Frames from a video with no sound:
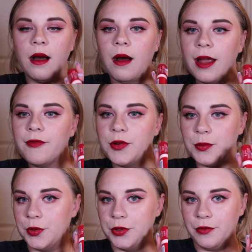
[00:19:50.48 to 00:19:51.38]
I I have
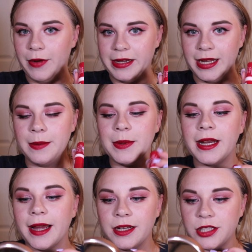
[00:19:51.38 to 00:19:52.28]
not worn a red lip
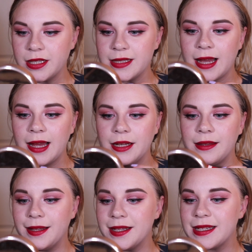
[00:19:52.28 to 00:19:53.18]
in ages,
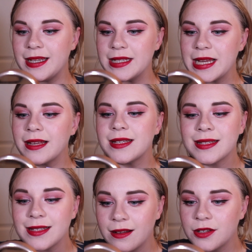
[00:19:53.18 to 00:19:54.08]
and this is
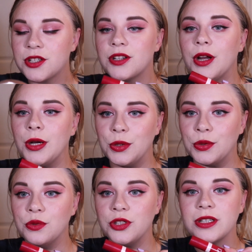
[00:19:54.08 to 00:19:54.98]
such a
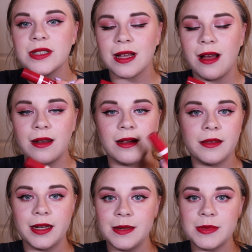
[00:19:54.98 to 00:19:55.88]
gorgeous colour.
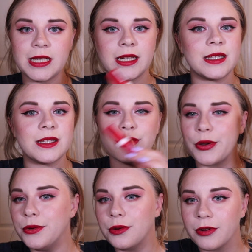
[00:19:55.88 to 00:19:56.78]
The lipstick is
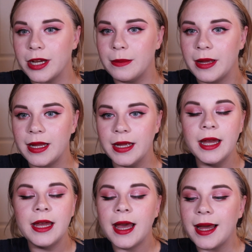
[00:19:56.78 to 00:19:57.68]
so creamy
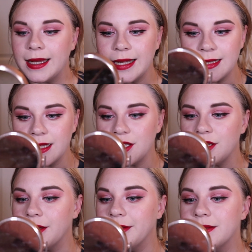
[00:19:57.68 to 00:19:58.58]
and easy to
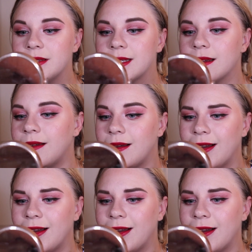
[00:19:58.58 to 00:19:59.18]
use.